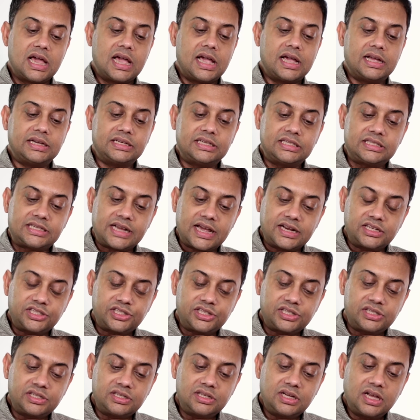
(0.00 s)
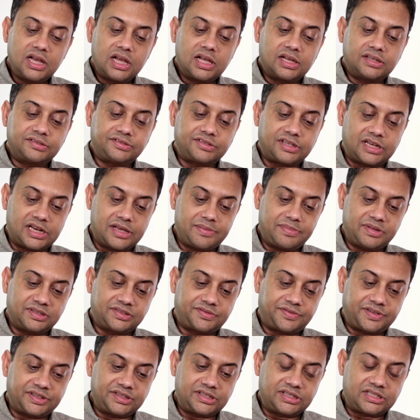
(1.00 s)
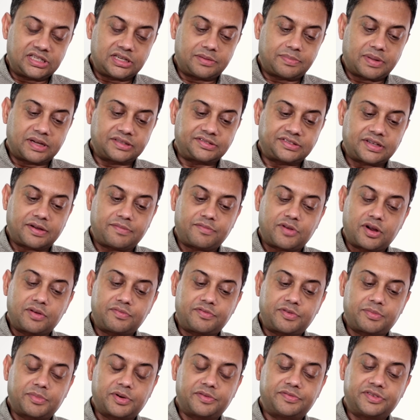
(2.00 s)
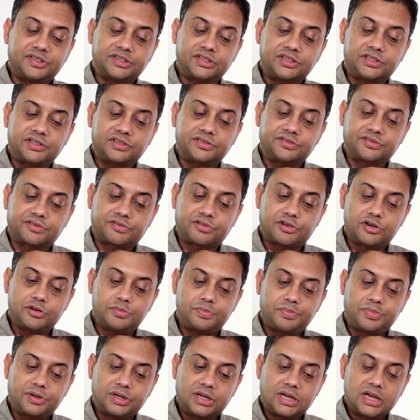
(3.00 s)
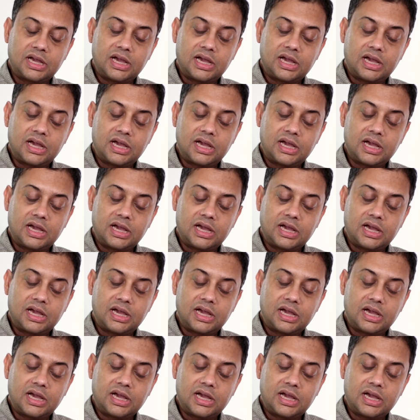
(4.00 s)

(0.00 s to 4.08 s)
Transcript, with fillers: In detention, Salim is visited by someone from a visitors group